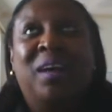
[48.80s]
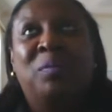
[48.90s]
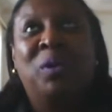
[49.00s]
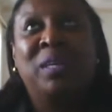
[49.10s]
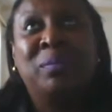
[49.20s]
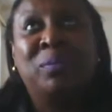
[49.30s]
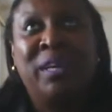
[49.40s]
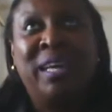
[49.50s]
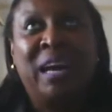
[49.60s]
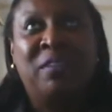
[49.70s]

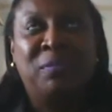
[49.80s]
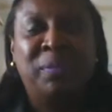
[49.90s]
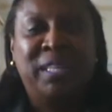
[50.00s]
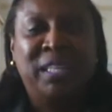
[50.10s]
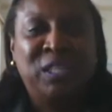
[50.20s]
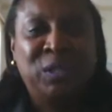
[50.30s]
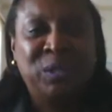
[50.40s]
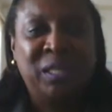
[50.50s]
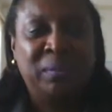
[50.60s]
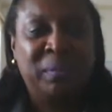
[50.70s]
Morning affirmations
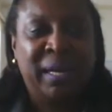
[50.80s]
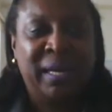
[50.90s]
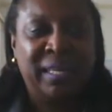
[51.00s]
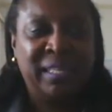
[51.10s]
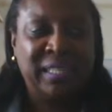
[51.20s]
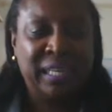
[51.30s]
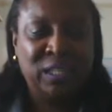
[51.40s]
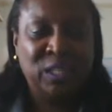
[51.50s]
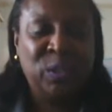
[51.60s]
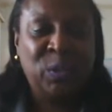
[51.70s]
using my
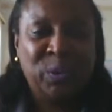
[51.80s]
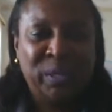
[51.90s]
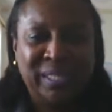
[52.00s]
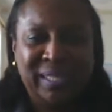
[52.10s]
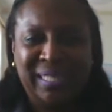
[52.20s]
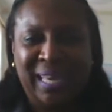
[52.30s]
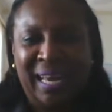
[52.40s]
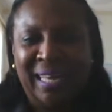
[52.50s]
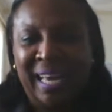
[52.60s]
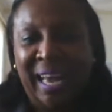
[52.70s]
essential oils.
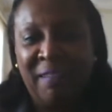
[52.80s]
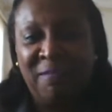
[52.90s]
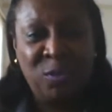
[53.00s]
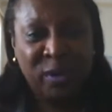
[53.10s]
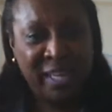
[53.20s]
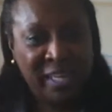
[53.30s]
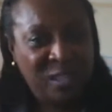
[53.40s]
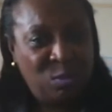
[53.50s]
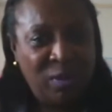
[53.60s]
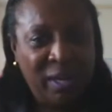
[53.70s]
And I had 4
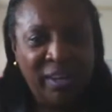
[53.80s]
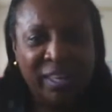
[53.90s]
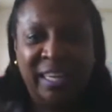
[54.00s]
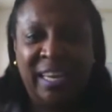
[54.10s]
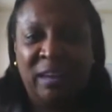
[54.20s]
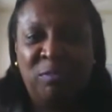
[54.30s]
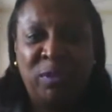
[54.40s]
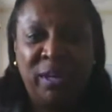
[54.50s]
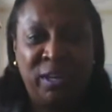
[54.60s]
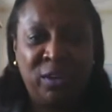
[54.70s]
kids, one on the left,
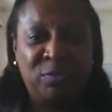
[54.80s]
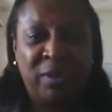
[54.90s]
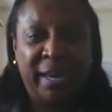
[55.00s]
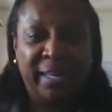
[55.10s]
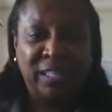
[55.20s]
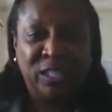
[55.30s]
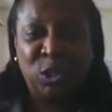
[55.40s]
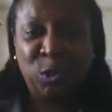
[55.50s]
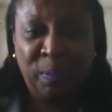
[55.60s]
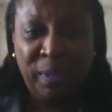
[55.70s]
one on the right,
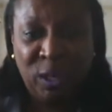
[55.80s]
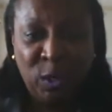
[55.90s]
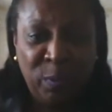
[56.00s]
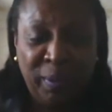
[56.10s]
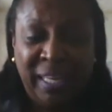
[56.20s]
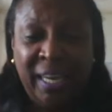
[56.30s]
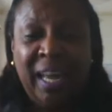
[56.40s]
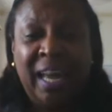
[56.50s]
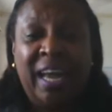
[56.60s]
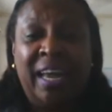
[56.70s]
2 below me,
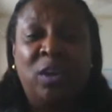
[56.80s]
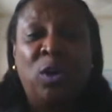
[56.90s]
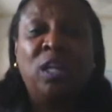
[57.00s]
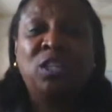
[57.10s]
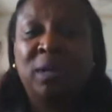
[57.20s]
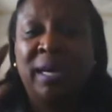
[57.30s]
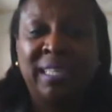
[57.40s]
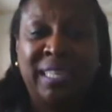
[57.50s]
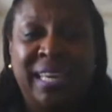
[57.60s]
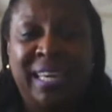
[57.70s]
and all trying
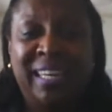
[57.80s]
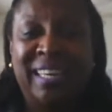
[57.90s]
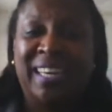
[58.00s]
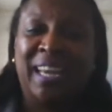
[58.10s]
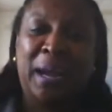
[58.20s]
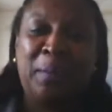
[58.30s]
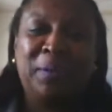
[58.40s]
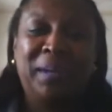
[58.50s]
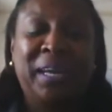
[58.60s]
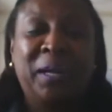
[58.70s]
to get in the
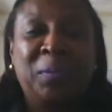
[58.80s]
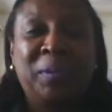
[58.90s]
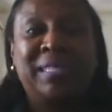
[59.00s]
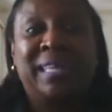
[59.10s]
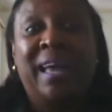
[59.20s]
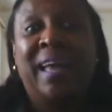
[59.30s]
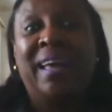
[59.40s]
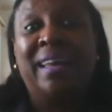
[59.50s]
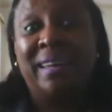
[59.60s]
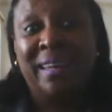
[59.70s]
camera. It was
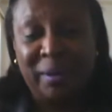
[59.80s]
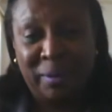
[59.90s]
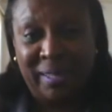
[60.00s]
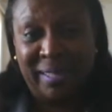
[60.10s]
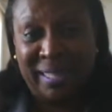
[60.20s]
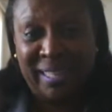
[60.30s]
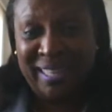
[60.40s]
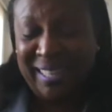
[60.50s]
hilarious.